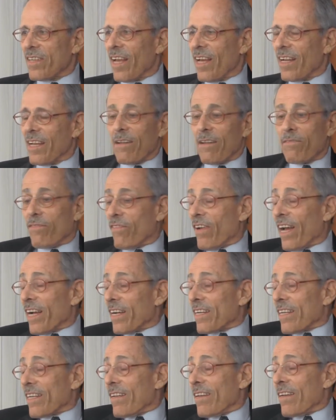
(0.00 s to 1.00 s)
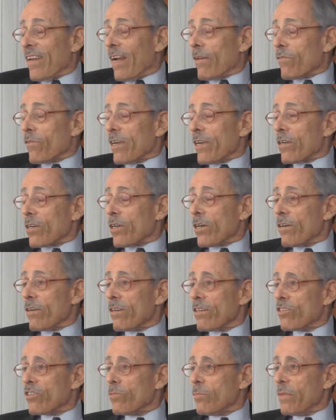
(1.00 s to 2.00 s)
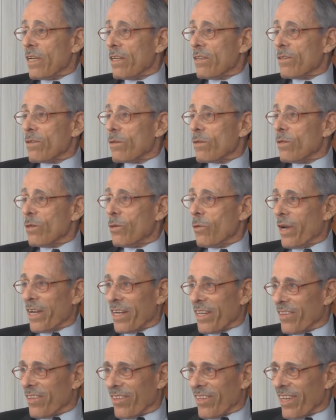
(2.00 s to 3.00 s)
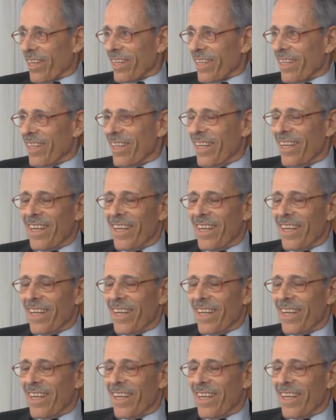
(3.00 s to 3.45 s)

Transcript: and in fact, never encouraged me to do anything.